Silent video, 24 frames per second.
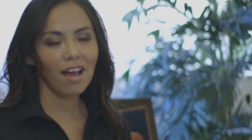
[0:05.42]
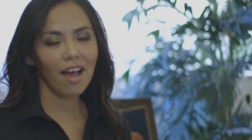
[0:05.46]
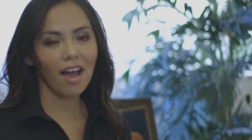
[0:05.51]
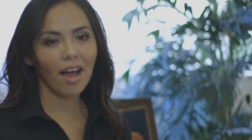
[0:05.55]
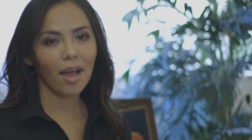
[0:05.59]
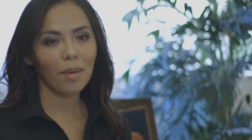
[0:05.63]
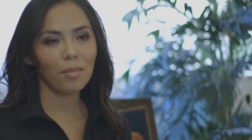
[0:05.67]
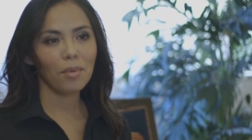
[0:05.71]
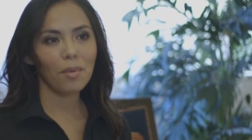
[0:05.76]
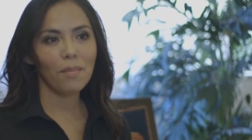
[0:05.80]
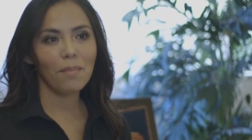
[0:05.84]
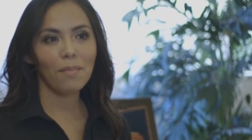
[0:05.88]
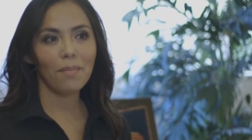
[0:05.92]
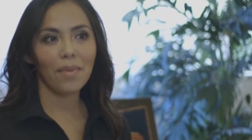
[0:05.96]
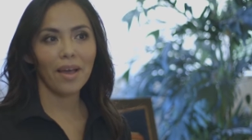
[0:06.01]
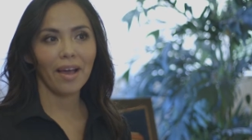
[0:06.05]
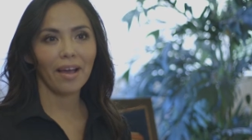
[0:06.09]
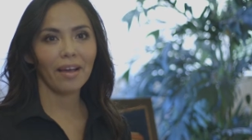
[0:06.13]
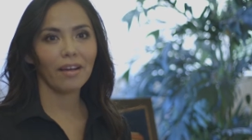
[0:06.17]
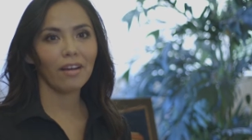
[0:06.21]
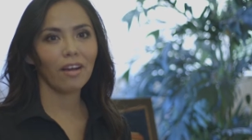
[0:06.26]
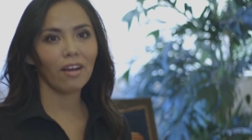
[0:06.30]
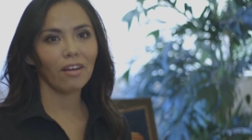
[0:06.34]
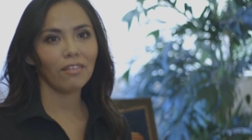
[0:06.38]
I'm a
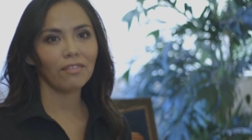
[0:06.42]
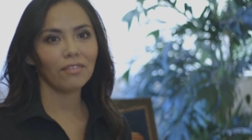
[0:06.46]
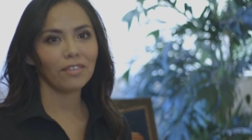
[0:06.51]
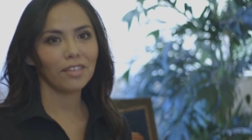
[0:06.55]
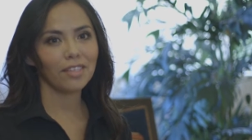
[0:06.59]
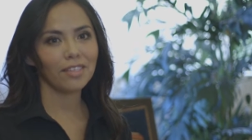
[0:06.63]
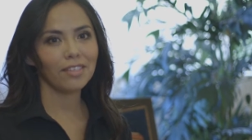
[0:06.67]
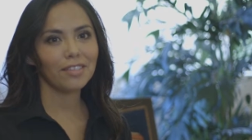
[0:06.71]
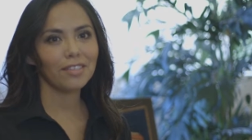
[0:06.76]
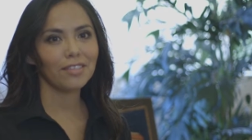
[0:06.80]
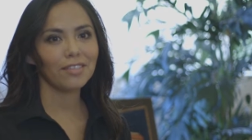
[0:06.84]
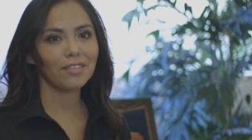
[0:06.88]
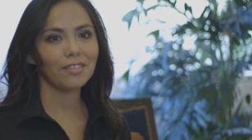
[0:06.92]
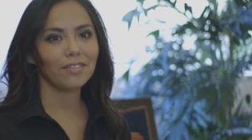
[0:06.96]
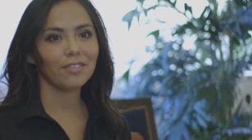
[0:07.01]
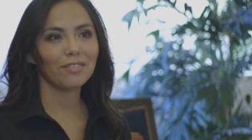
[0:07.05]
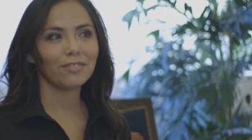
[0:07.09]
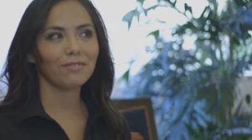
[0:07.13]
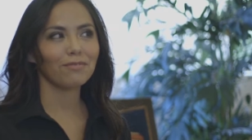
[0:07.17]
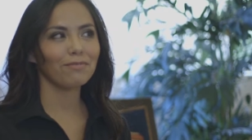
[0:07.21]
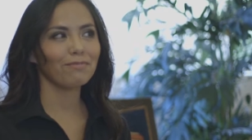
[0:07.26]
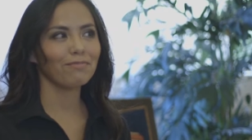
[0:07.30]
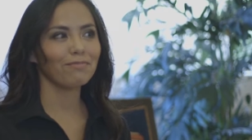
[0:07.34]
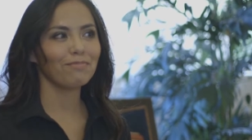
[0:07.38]
back office
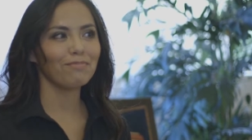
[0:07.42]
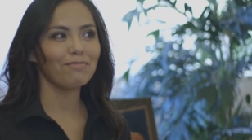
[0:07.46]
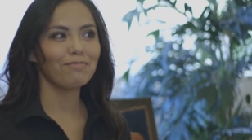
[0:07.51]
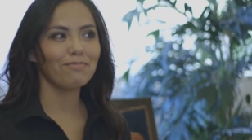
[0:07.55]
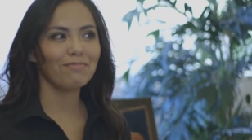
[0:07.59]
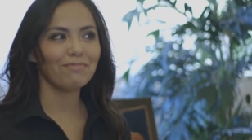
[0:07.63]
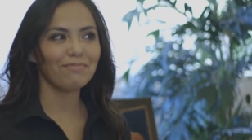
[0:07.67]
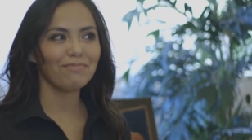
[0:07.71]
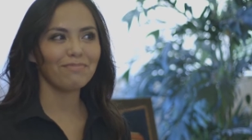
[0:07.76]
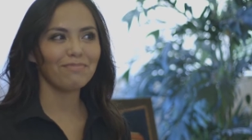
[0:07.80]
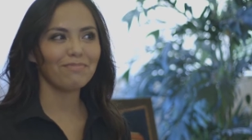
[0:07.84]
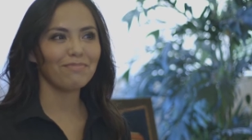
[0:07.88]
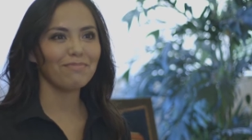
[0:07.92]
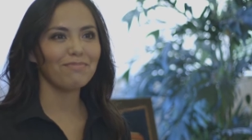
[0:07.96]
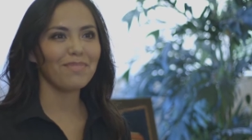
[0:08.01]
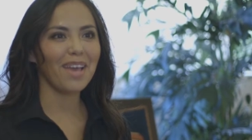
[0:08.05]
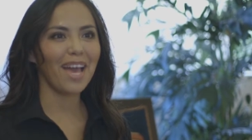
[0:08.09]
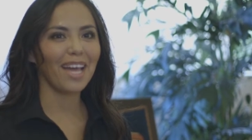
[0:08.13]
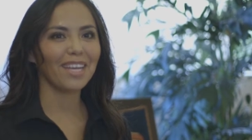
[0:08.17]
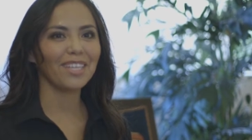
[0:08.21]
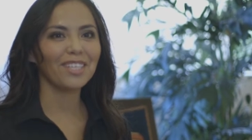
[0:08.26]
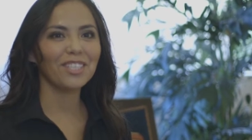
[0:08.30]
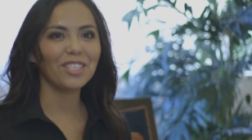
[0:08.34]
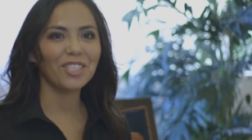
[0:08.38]

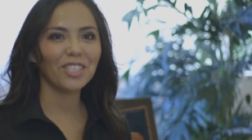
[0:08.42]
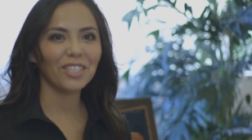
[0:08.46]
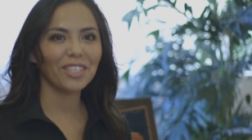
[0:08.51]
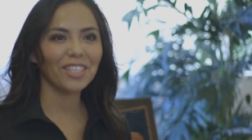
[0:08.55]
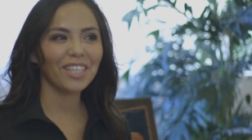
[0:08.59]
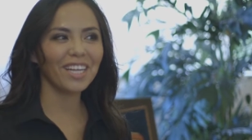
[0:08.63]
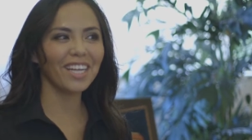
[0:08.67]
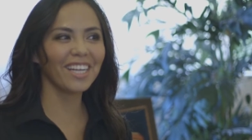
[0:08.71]
manager.